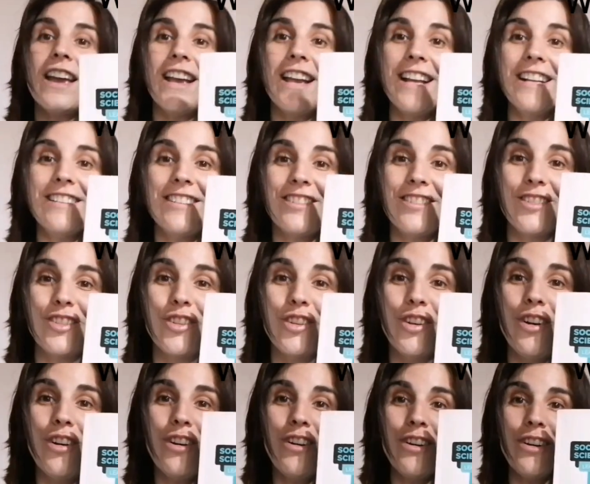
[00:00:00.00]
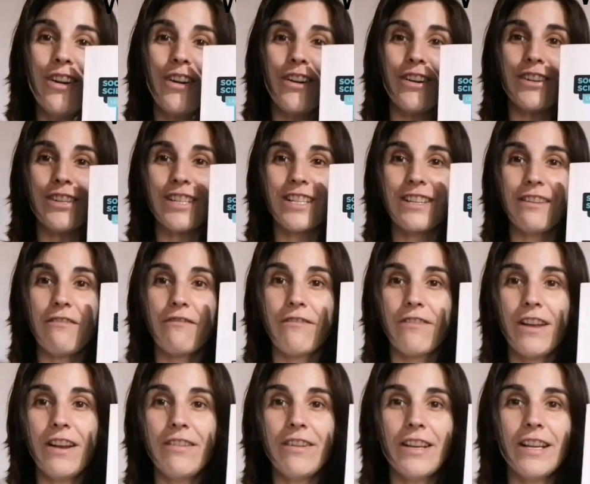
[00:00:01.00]
It's yours.
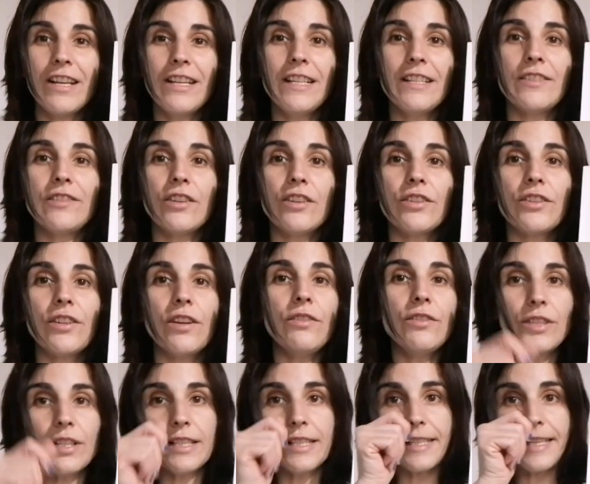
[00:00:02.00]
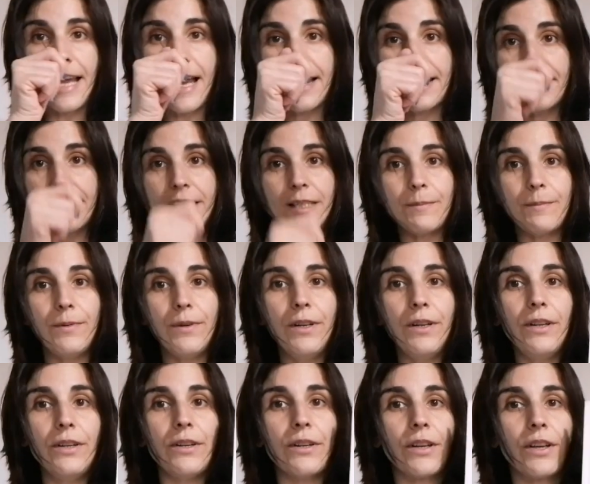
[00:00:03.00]
Very good. It's your social science
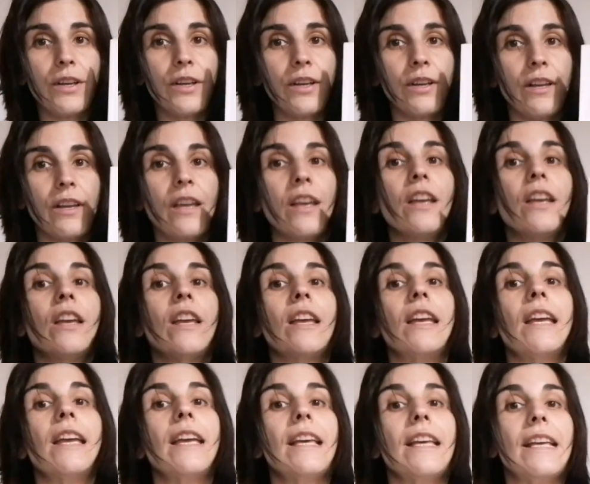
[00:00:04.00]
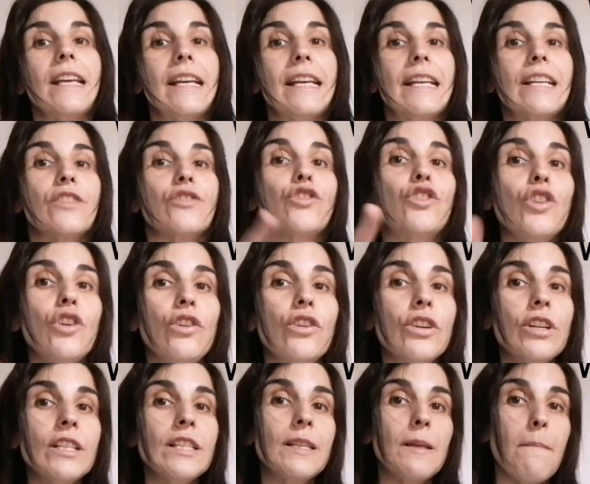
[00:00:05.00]
book.
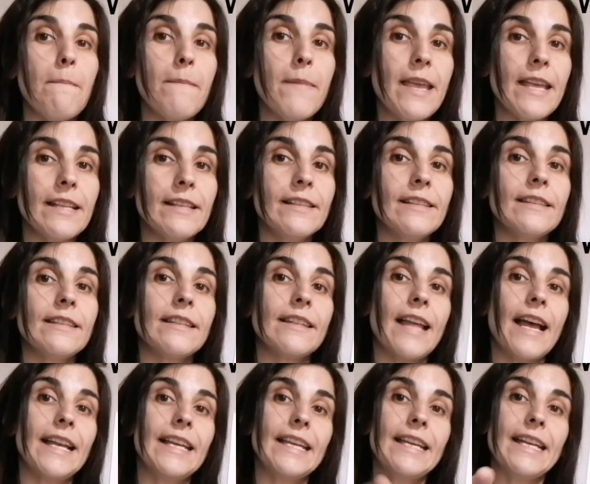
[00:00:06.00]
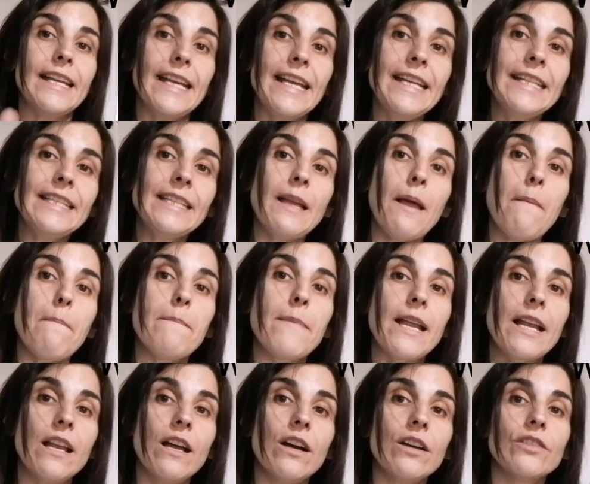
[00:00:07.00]
Yours means that it
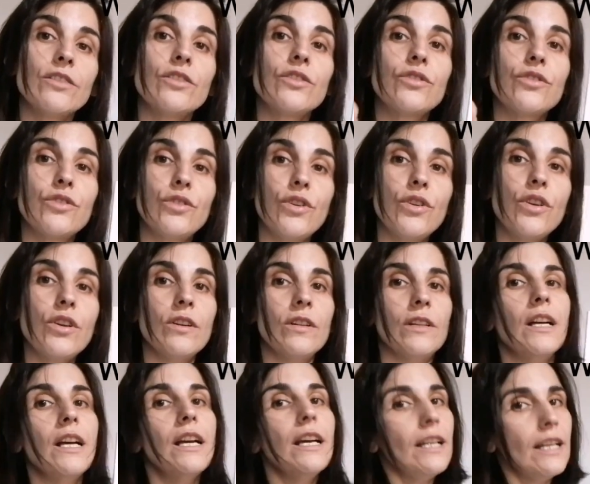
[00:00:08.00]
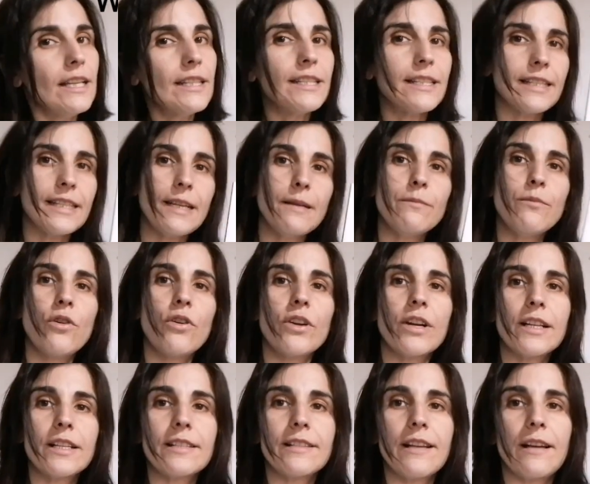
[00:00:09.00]
belongs to you. Let's see
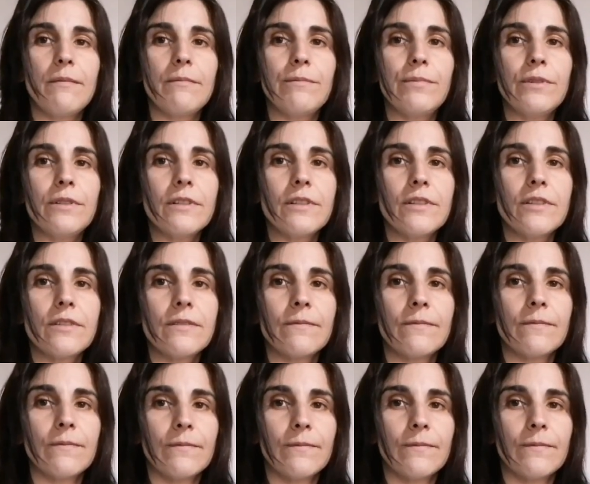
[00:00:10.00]
more examples.